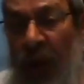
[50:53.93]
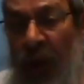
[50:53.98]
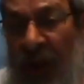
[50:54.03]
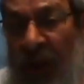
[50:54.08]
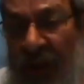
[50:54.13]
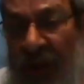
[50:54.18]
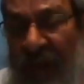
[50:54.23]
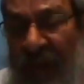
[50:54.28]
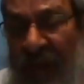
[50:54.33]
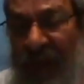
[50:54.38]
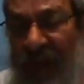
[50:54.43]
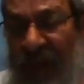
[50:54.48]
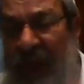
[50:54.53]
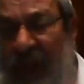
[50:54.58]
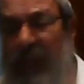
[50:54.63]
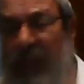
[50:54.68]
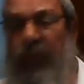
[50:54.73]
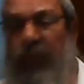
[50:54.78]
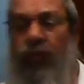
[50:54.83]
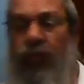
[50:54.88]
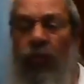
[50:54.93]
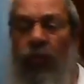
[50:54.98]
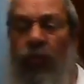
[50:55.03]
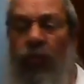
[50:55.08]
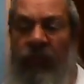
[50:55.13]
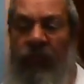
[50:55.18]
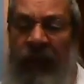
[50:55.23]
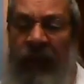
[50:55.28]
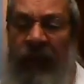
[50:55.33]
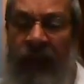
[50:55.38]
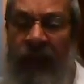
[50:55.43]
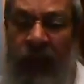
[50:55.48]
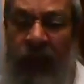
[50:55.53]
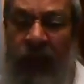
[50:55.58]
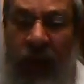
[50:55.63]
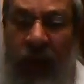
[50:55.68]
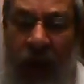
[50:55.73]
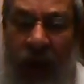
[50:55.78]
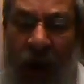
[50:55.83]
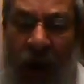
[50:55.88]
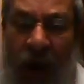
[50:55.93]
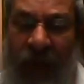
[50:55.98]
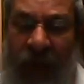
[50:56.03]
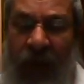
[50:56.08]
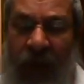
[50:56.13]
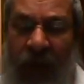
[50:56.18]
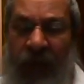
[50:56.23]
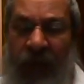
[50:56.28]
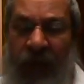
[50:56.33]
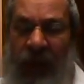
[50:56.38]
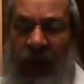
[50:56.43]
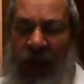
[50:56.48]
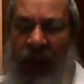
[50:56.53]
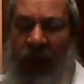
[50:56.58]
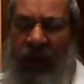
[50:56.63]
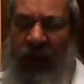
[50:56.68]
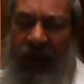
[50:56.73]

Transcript: The famous story of the Alter